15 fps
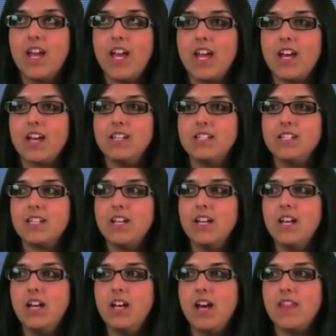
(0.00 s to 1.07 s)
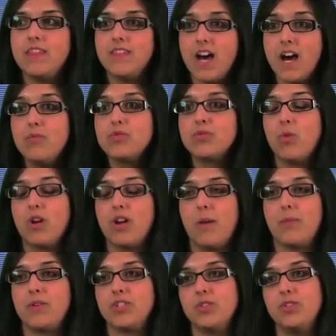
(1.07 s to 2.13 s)
and that was one
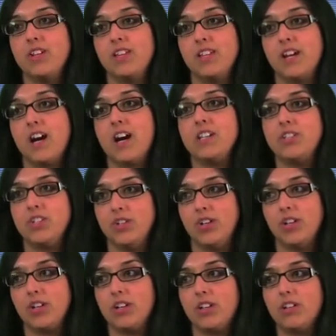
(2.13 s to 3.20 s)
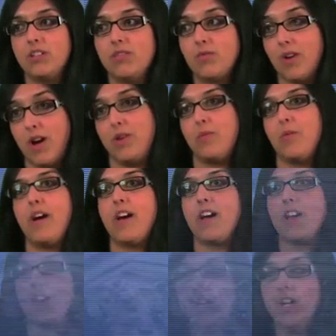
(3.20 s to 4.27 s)
opportunity that I took right away.